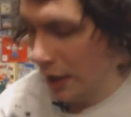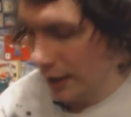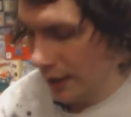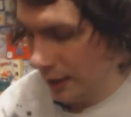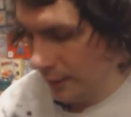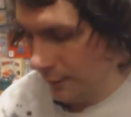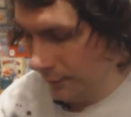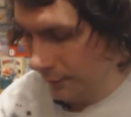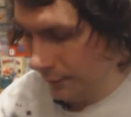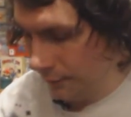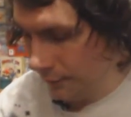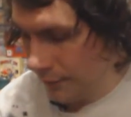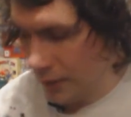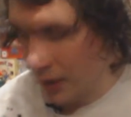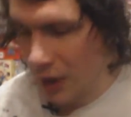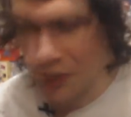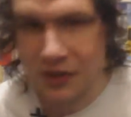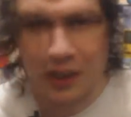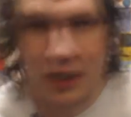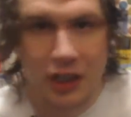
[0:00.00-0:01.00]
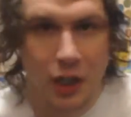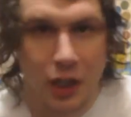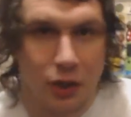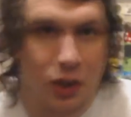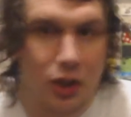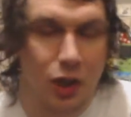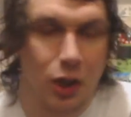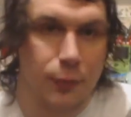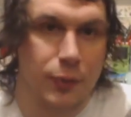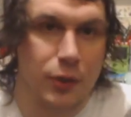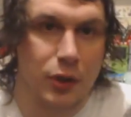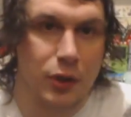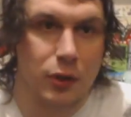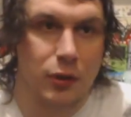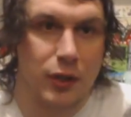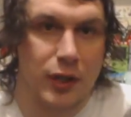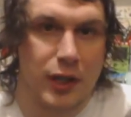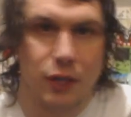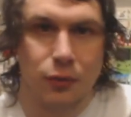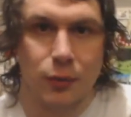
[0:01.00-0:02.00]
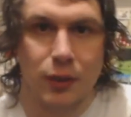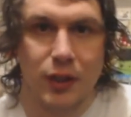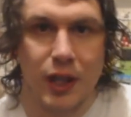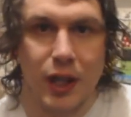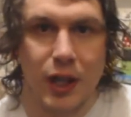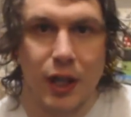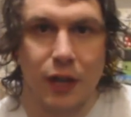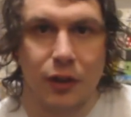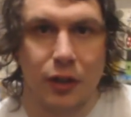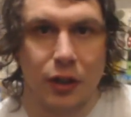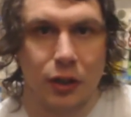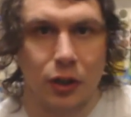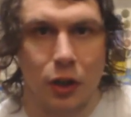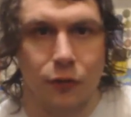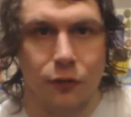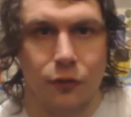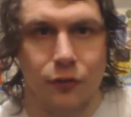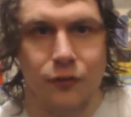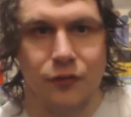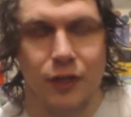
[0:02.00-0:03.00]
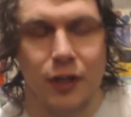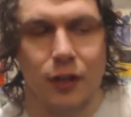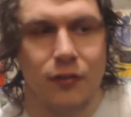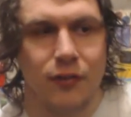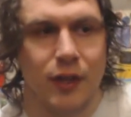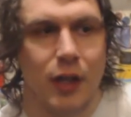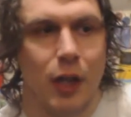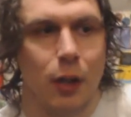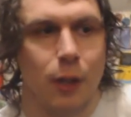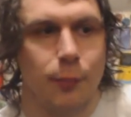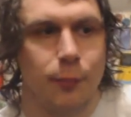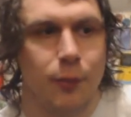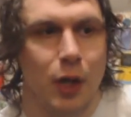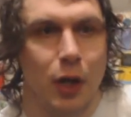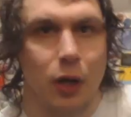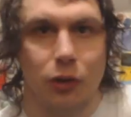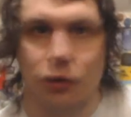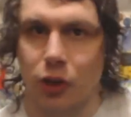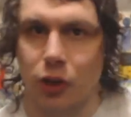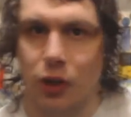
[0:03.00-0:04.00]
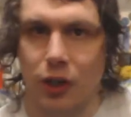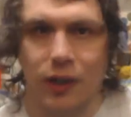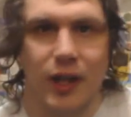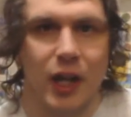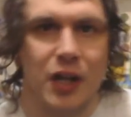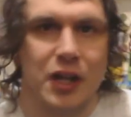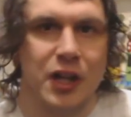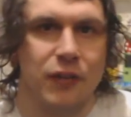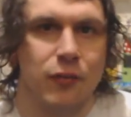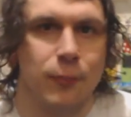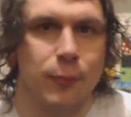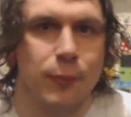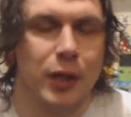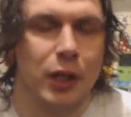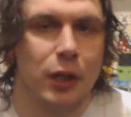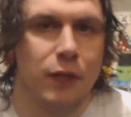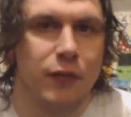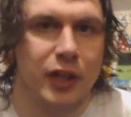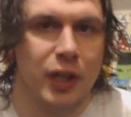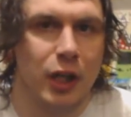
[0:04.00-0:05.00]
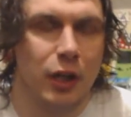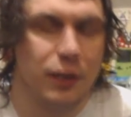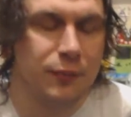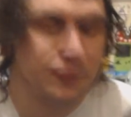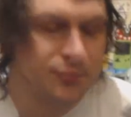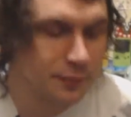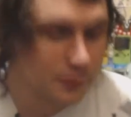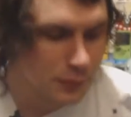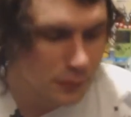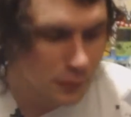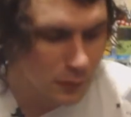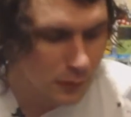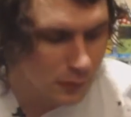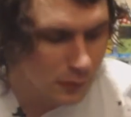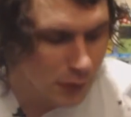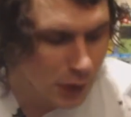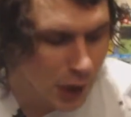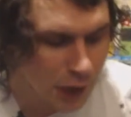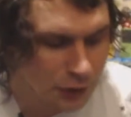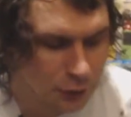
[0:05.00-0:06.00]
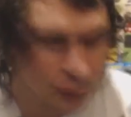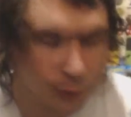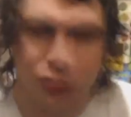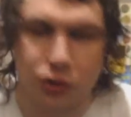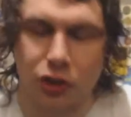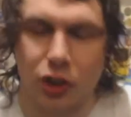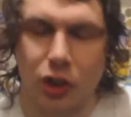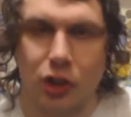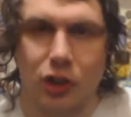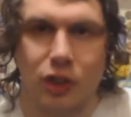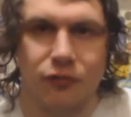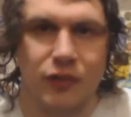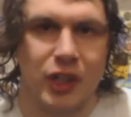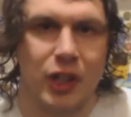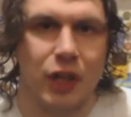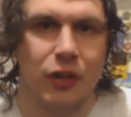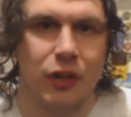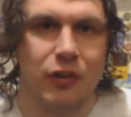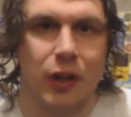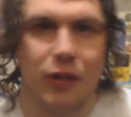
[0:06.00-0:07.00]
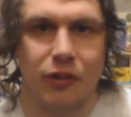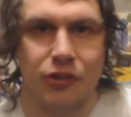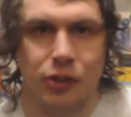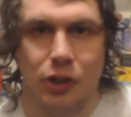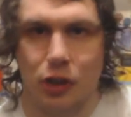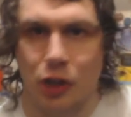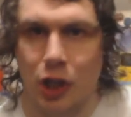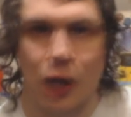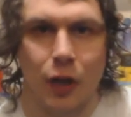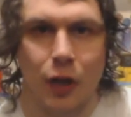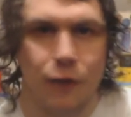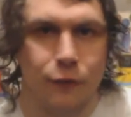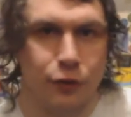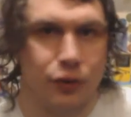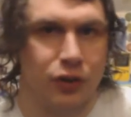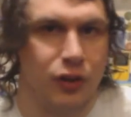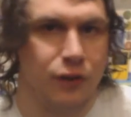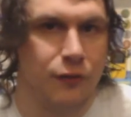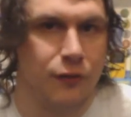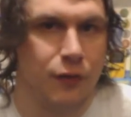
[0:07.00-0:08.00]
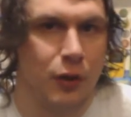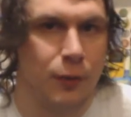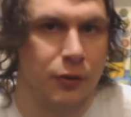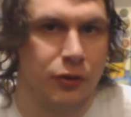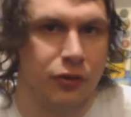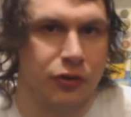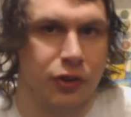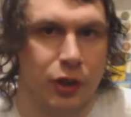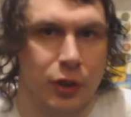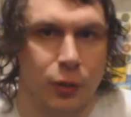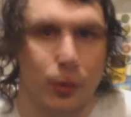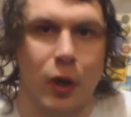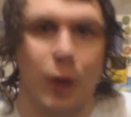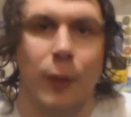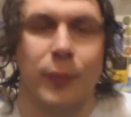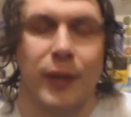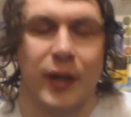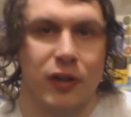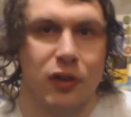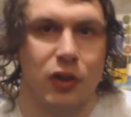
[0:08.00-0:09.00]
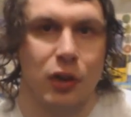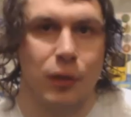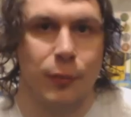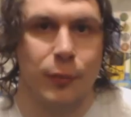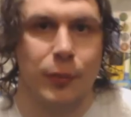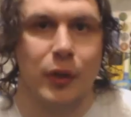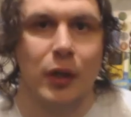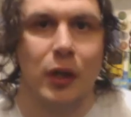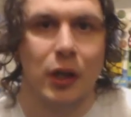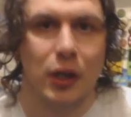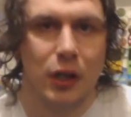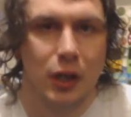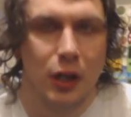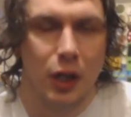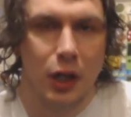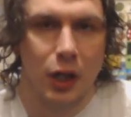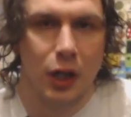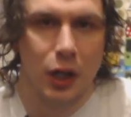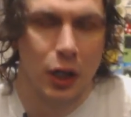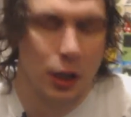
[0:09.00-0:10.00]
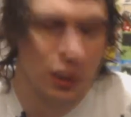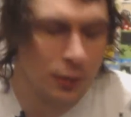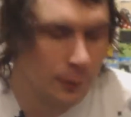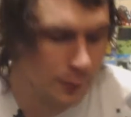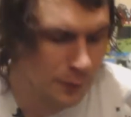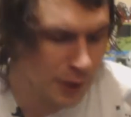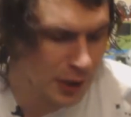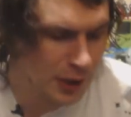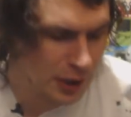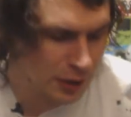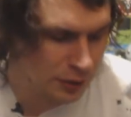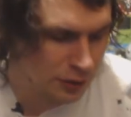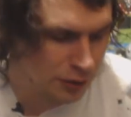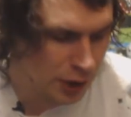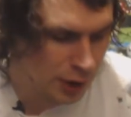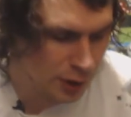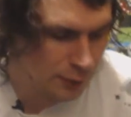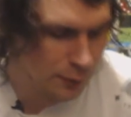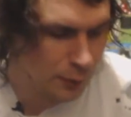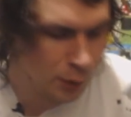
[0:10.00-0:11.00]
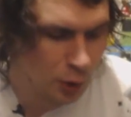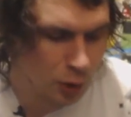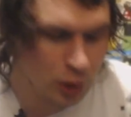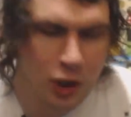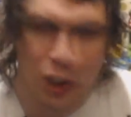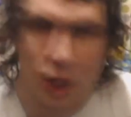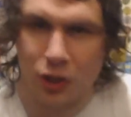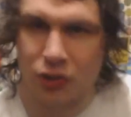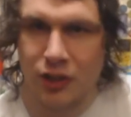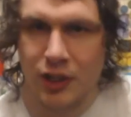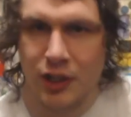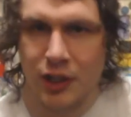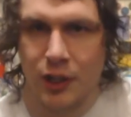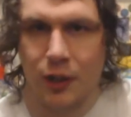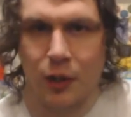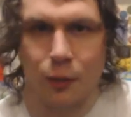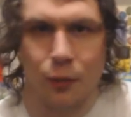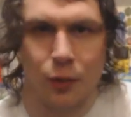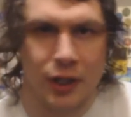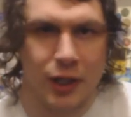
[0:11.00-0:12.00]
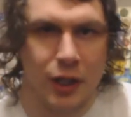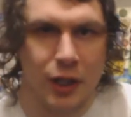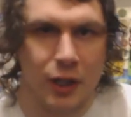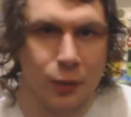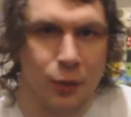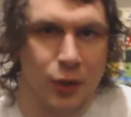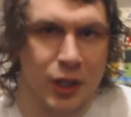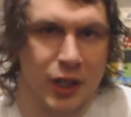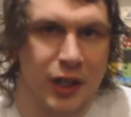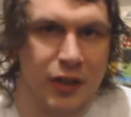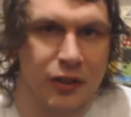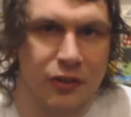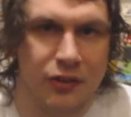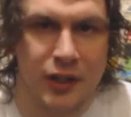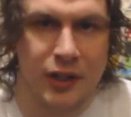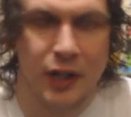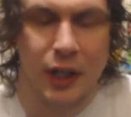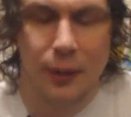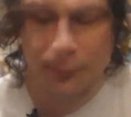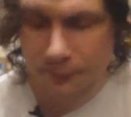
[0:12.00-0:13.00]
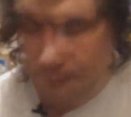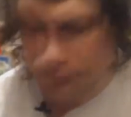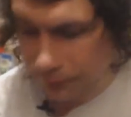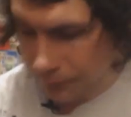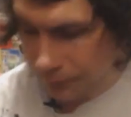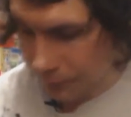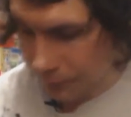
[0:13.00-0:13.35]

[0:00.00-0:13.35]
Um, I did go car boot last weekend and I got a few things from that, but I'll show you that in a different pickup video. I just want to show you the videos I actually got live footage from and show you what I picked up um, and show you more closely what it, what it is and that.